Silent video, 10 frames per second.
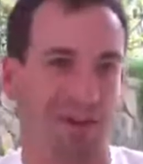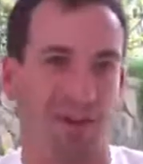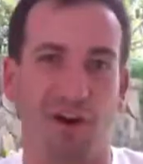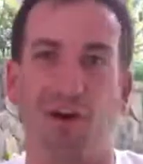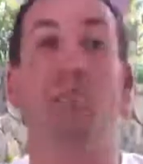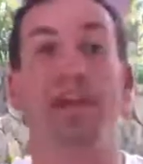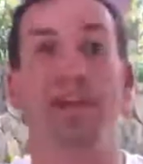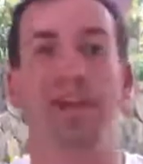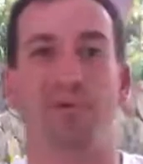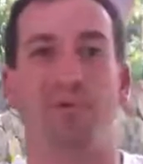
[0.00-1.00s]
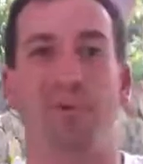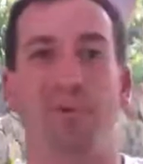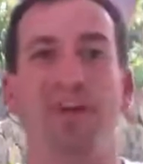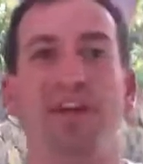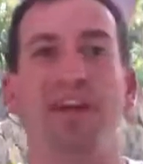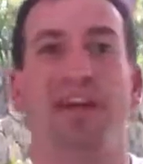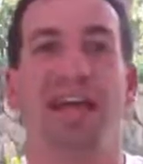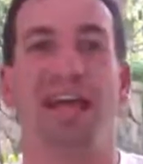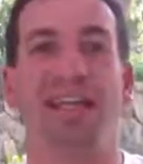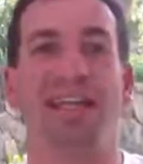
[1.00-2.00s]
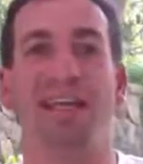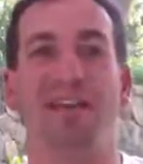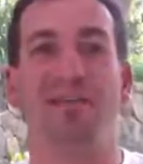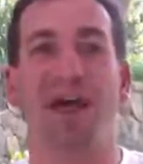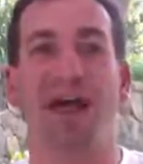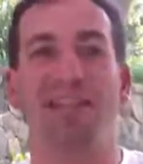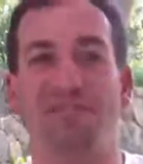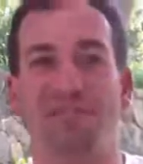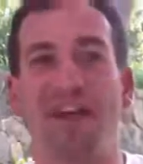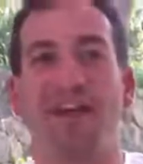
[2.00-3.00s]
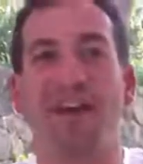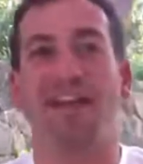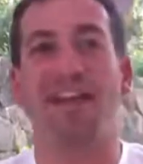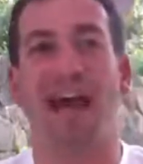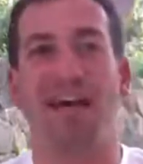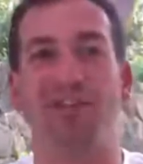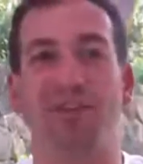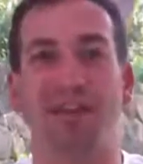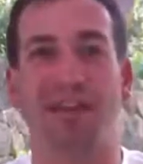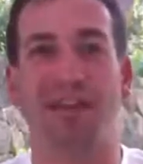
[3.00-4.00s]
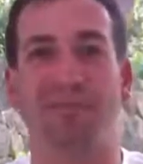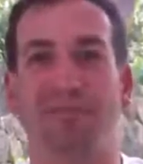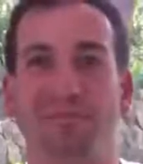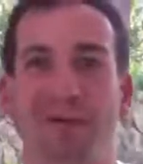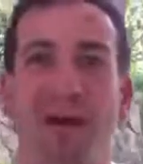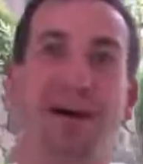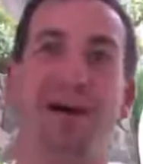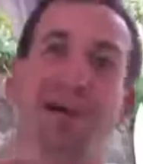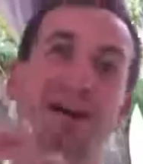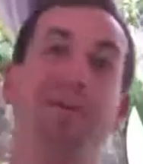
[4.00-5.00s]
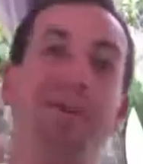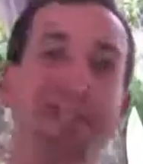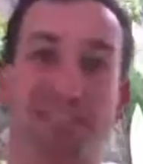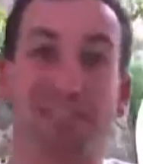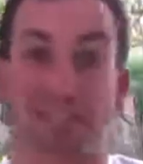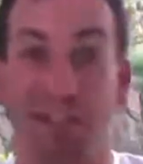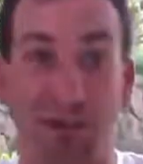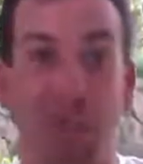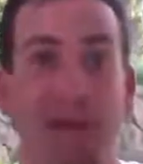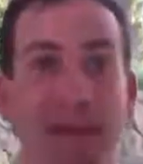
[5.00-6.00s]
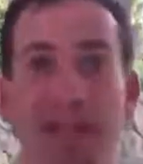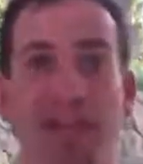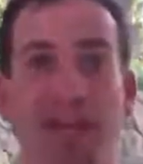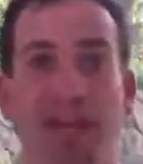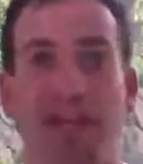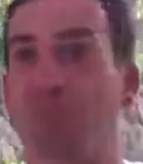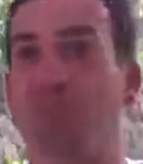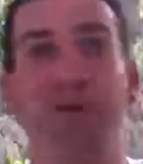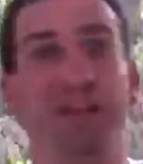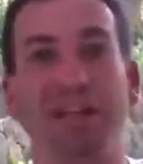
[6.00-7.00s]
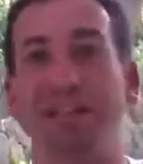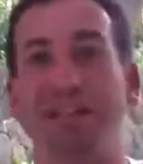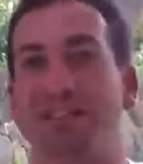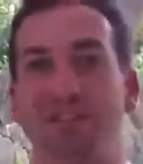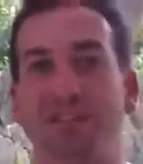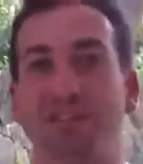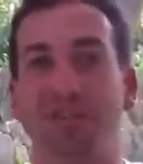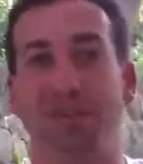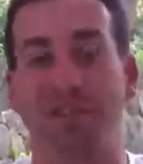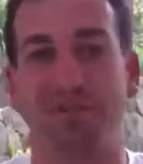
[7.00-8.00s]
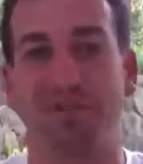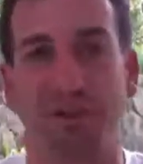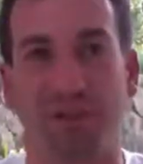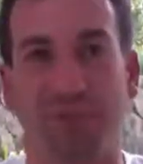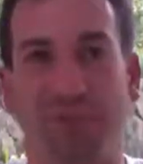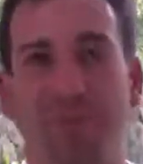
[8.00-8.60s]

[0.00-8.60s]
the whole week at work, and then at the very end of that, you get a measly little paycheck that really doesn't do much for you.